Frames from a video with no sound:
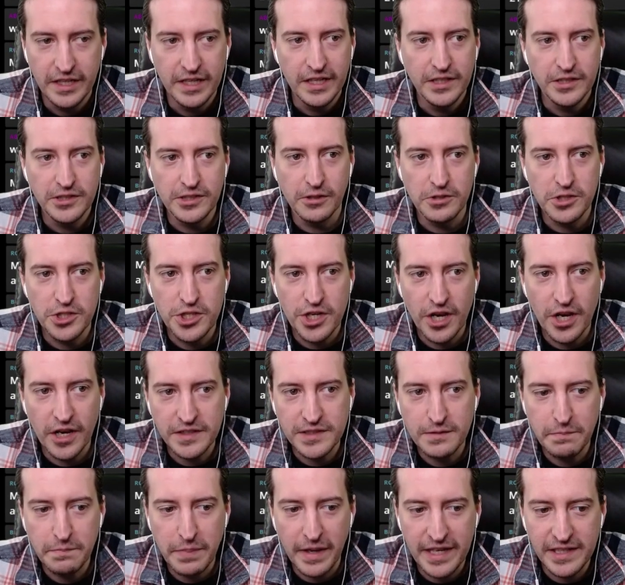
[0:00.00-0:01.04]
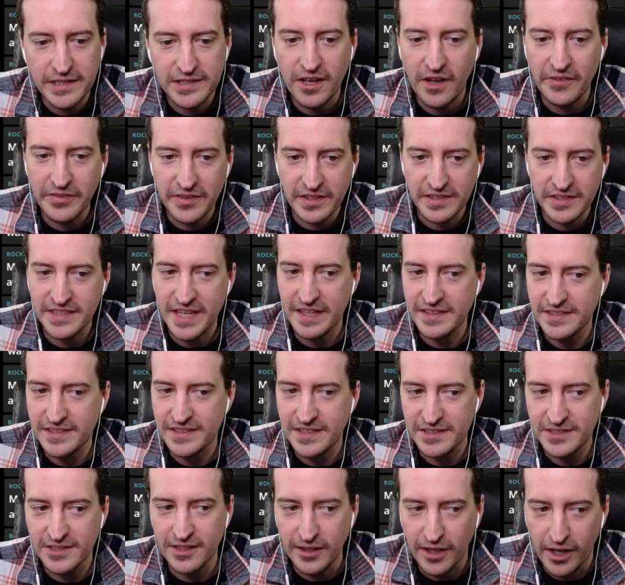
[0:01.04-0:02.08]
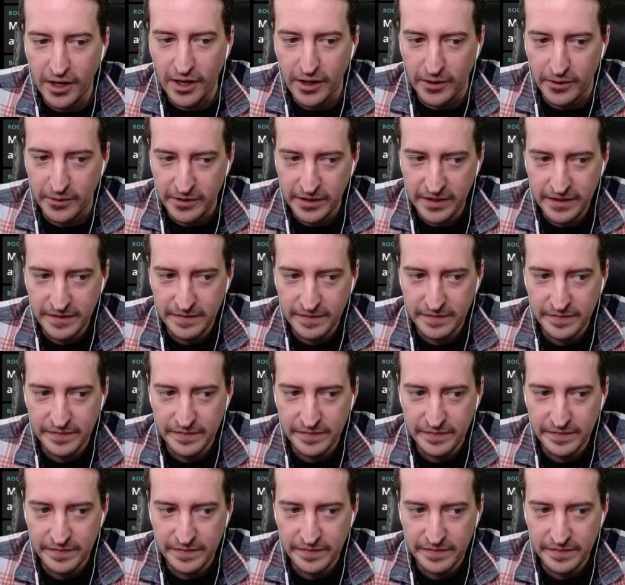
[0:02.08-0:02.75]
So just based on the census alone,